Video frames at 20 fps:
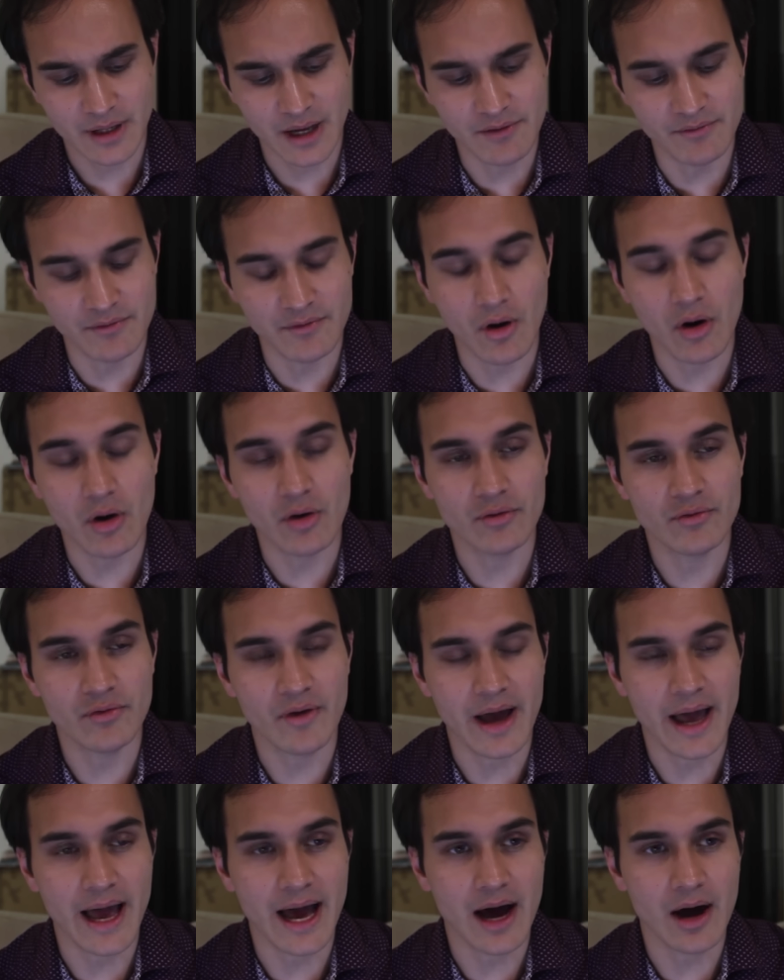
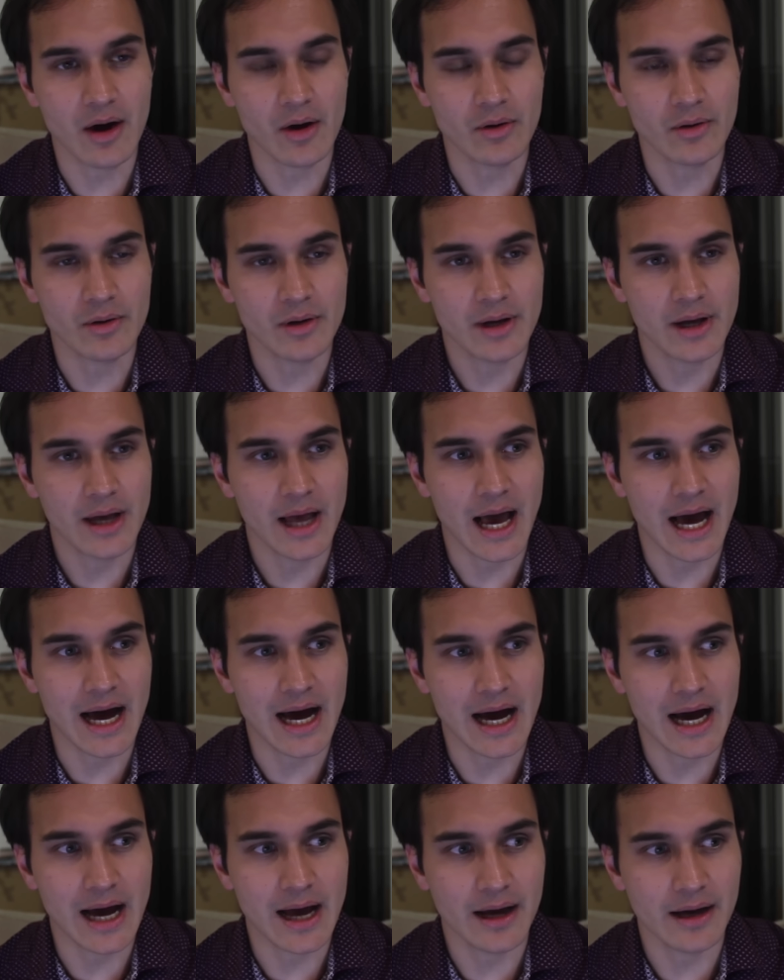evolve our
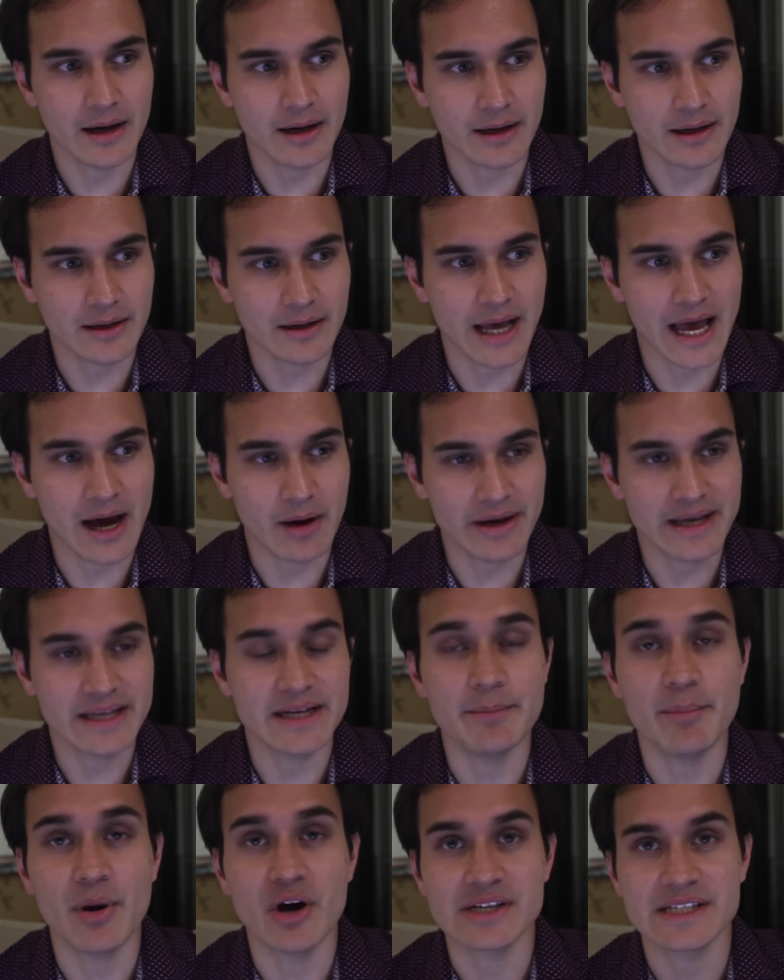
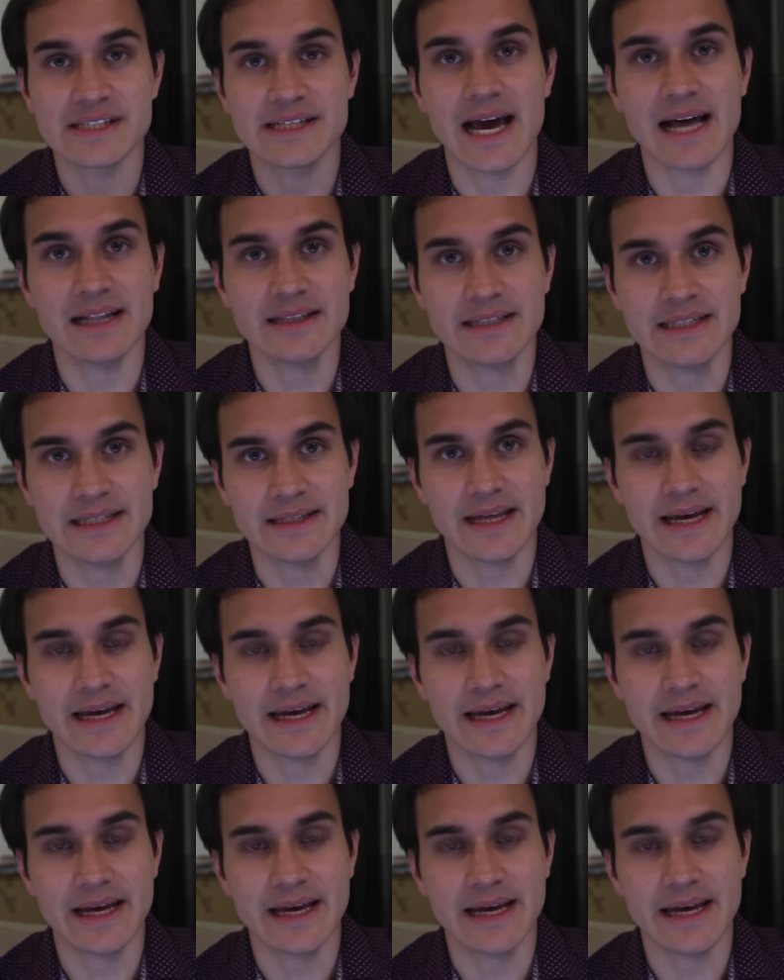inner personality.